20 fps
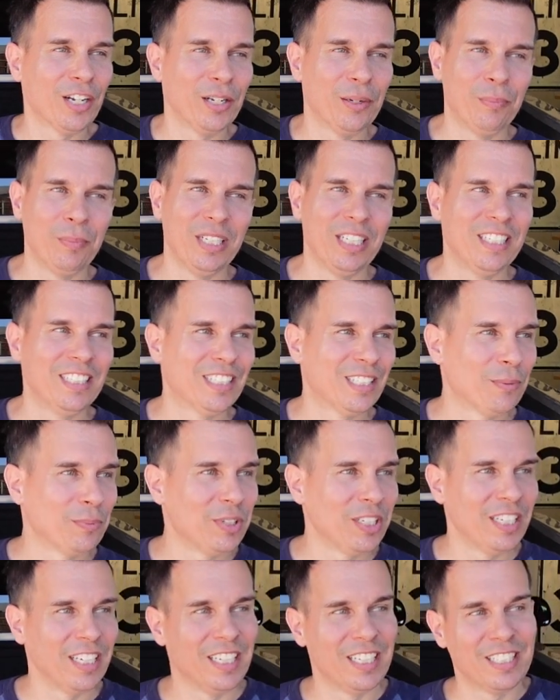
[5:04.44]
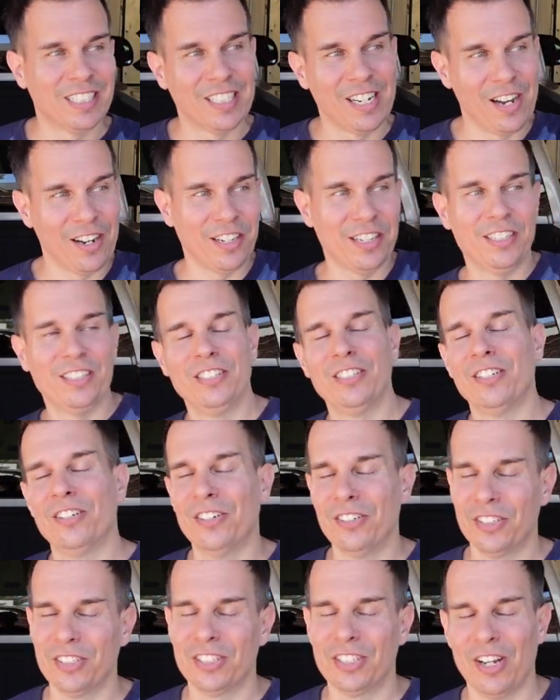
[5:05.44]
going to be something that's knocking
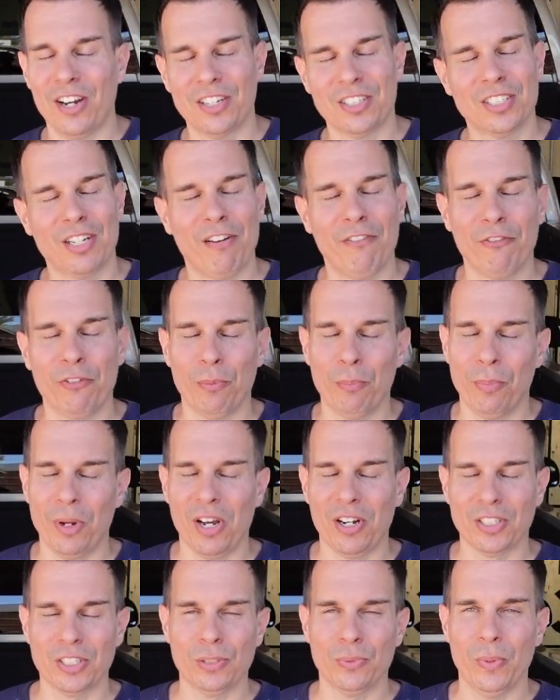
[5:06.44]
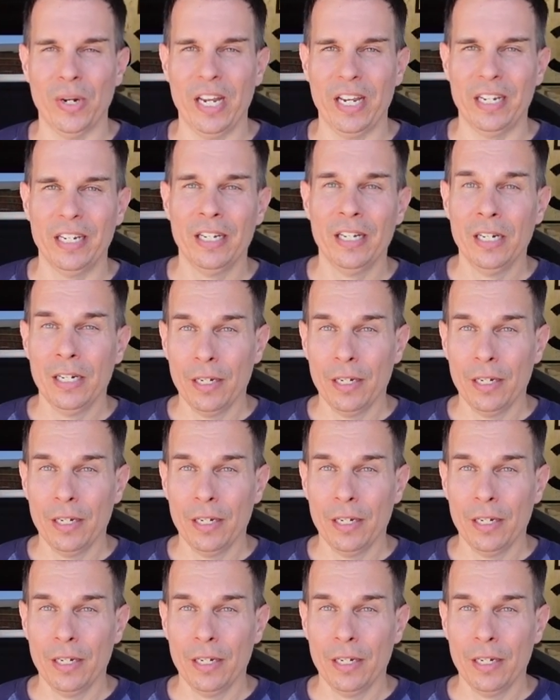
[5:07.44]
your socks off from blocks away.